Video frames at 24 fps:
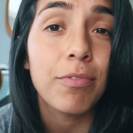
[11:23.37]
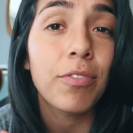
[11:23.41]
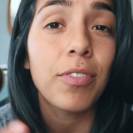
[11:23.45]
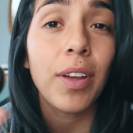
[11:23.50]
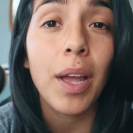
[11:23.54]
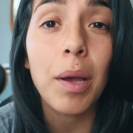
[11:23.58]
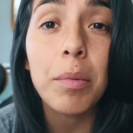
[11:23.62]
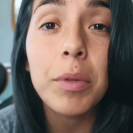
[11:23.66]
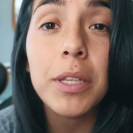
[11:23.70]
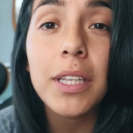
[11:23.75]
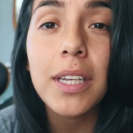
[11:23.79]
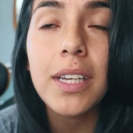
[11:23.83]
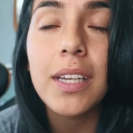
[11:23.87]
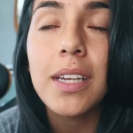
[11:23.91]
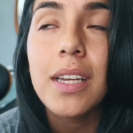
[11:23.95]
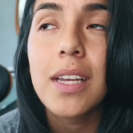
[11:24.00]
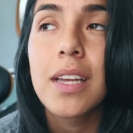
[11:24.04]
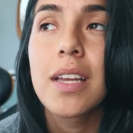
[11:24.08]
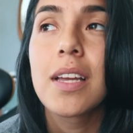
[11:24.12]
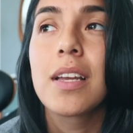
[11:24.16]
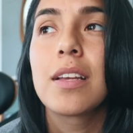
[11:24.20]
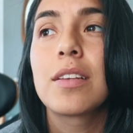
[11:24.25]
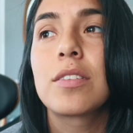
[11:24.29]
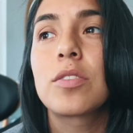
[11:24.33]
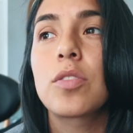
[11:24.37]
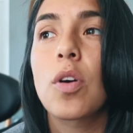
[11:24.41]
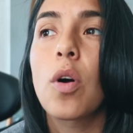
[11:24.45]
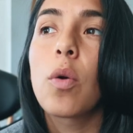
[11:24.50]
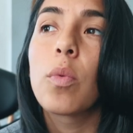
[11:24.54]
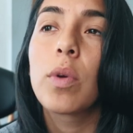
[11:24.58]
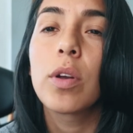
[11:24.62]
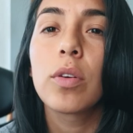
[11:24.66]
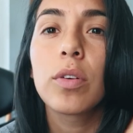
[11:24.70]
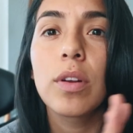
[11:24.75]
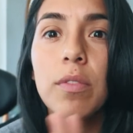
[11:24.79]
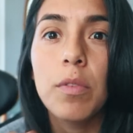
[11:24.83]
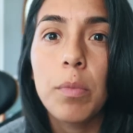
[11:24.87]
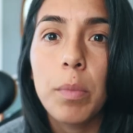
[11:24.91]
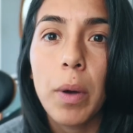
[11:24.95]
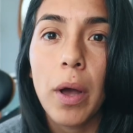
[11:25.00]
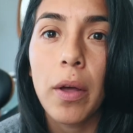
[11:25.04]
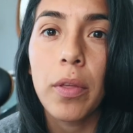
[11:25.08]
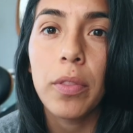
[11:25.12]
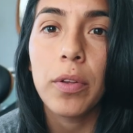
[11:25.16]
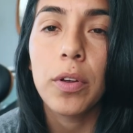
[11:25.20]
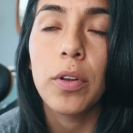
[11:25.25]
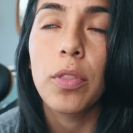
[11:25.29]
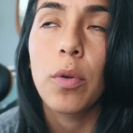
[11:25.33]
family, so we don't even
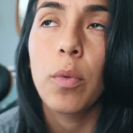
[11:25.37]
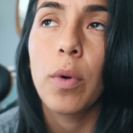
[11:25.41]
bother.